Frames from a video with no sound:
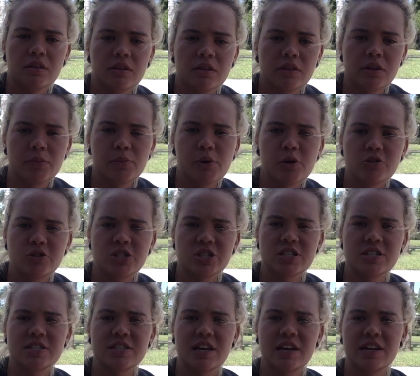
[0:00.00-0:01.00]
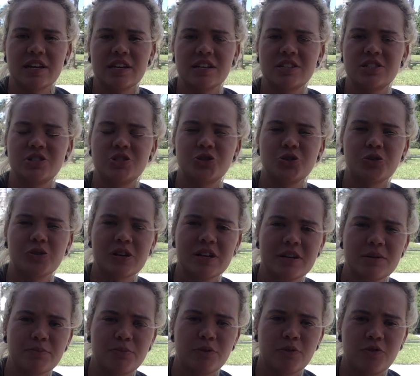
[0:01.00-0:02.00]
The motions that each
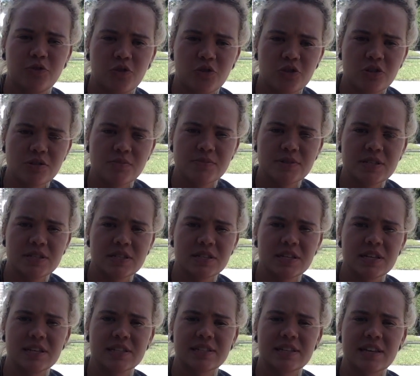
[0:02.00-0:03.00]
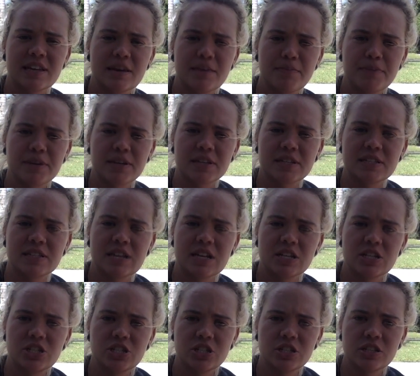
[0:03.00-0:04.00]
joint performs is hip
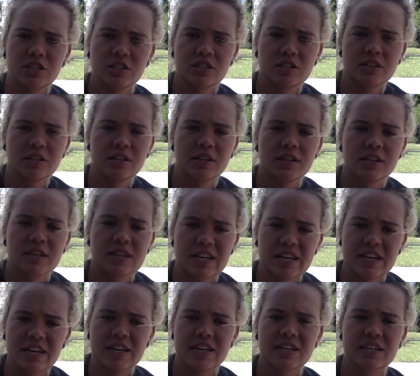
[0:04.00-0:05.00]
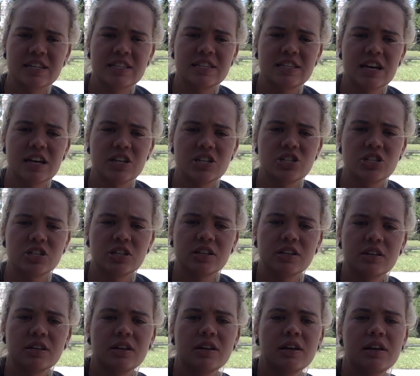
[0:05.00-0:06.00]
extension, knee
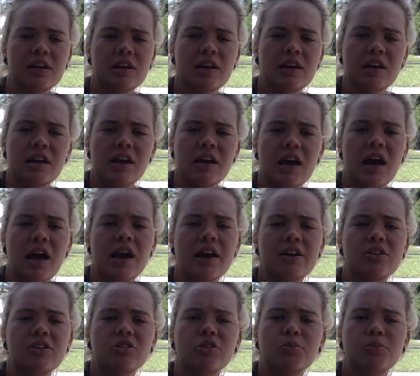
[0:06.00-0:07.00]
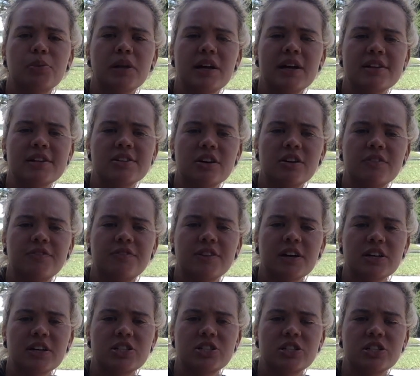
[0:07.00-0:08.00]
extension, ankle plantar
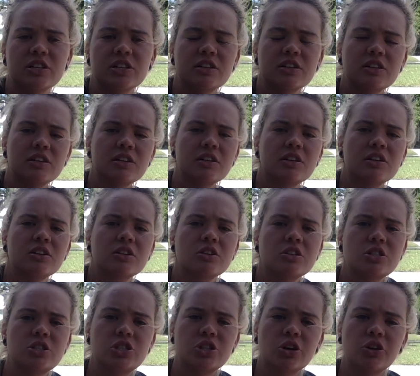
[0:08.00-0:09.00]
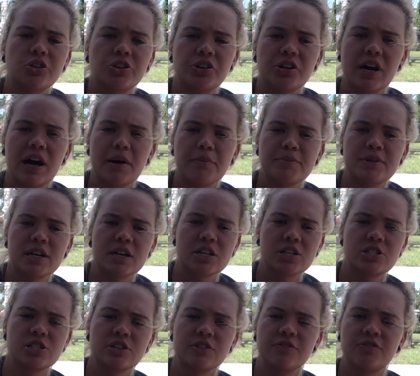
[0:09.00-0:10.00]
flexion, shoulder
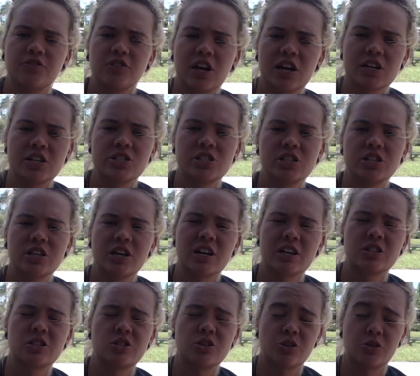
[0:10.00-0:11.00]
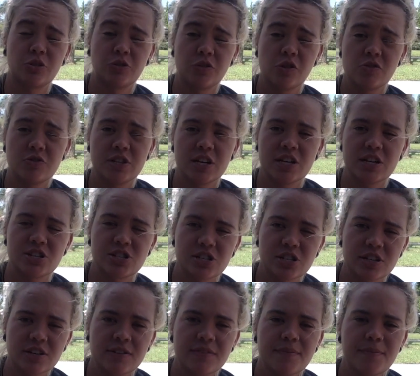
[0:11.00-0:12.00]
abduction flexion external
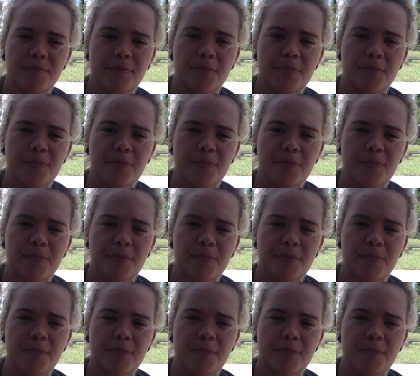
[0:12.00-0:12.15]
rotation,